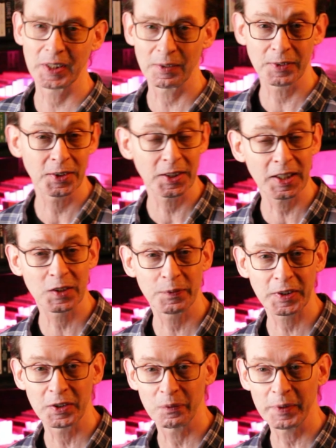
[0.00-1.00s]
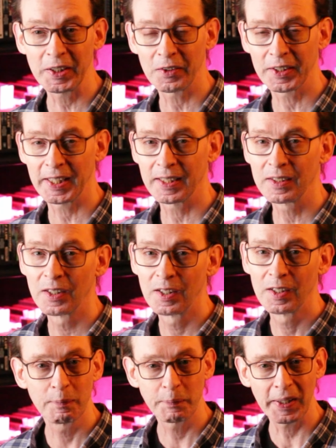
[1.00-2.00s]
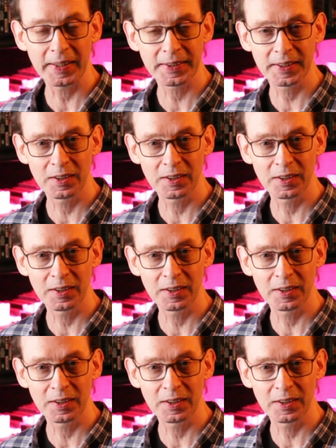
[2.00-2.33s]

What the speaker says: I was a science fiction reader then, but